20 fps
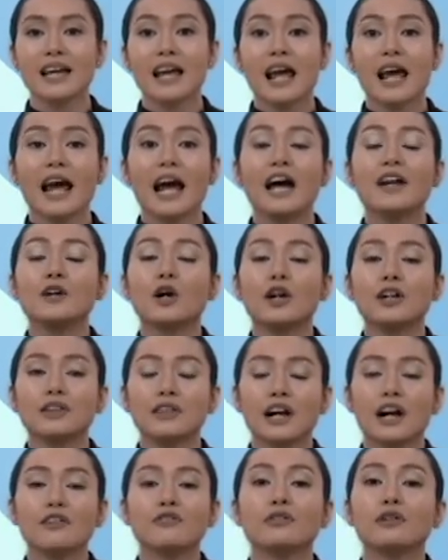and are
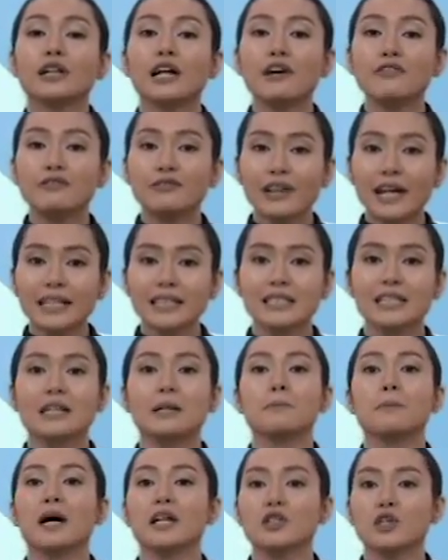therefore
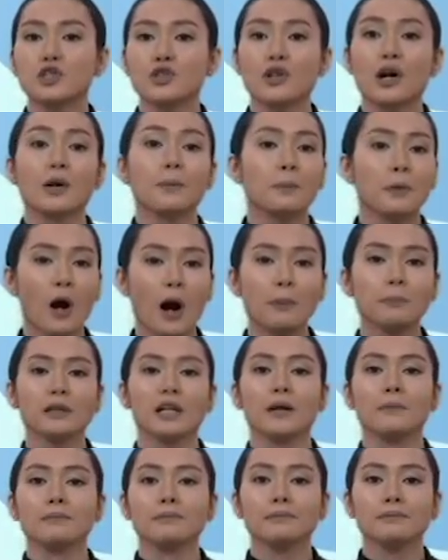affected by the drug
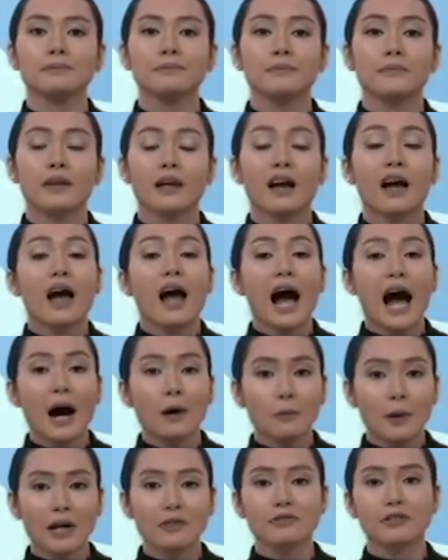problem.
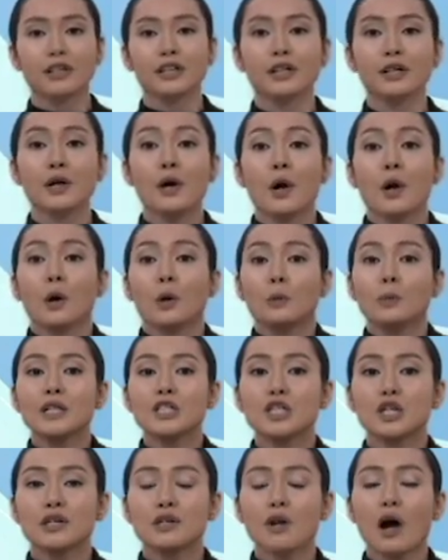However, we
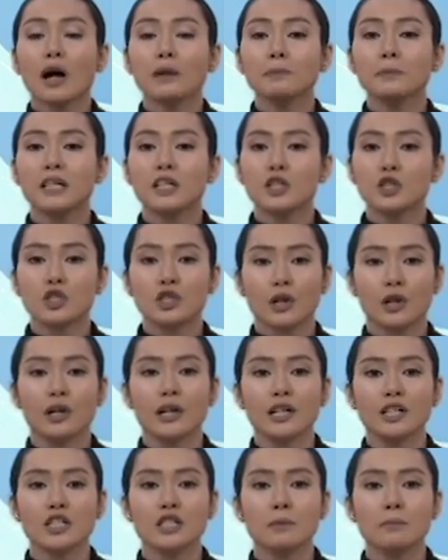should not be
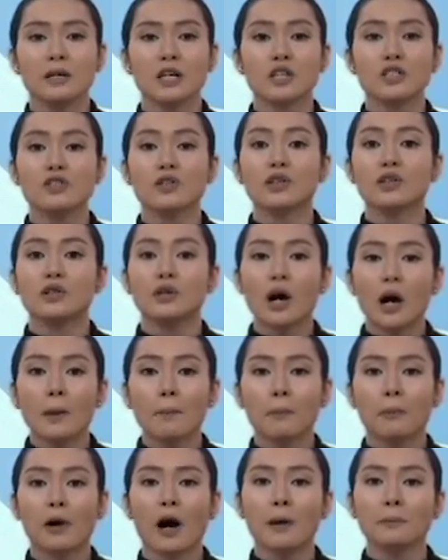discouraged because the
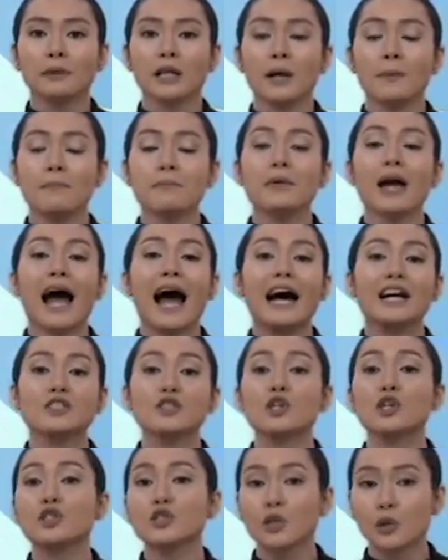drug problem has
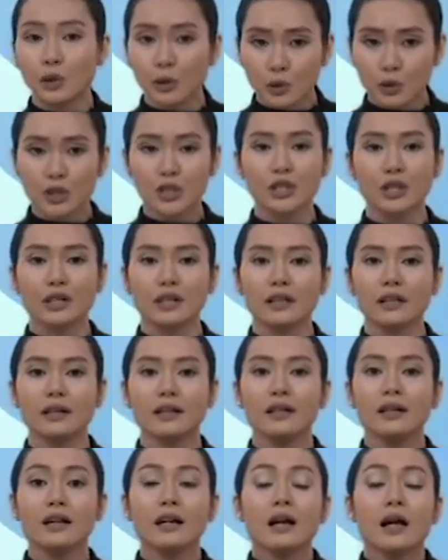a solution.
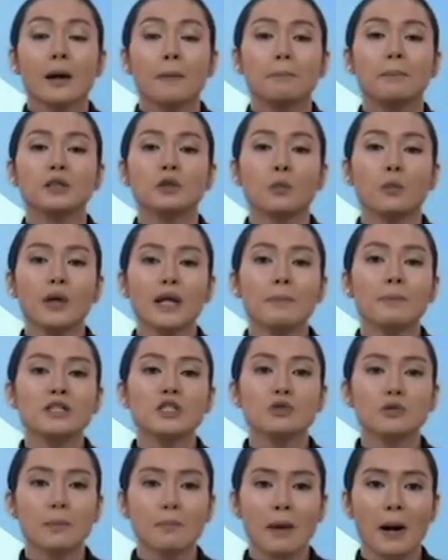But we
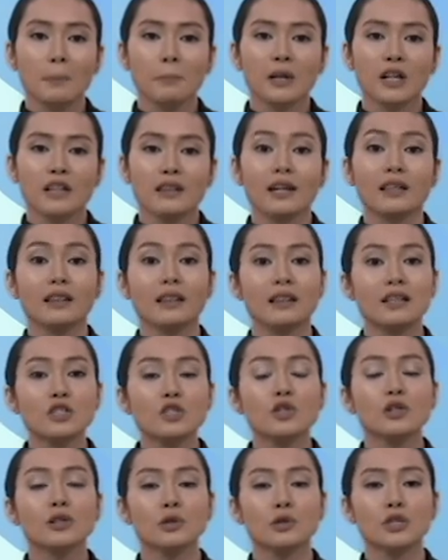must remember that this
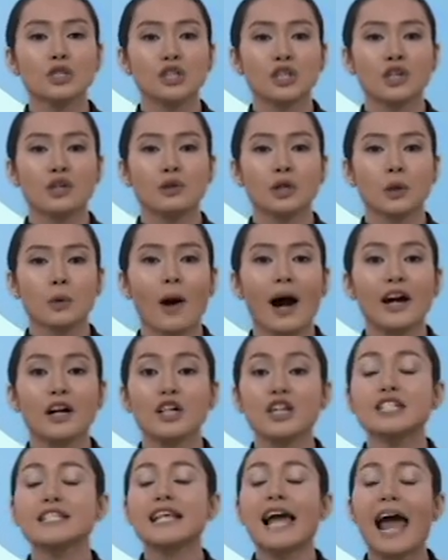solution
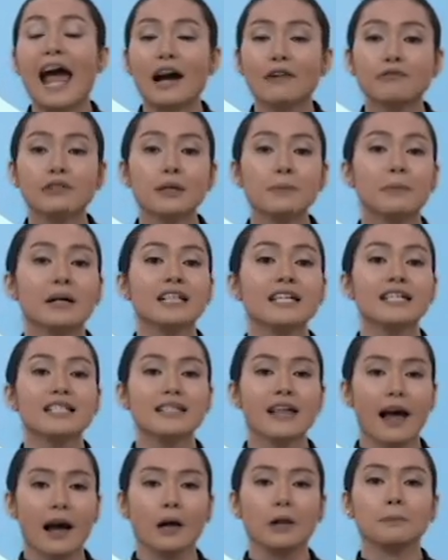requires everybody's
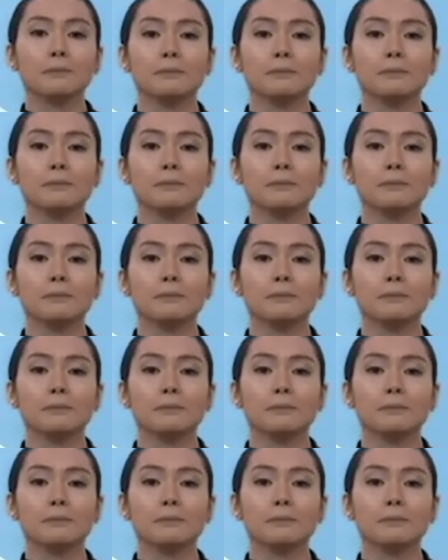help.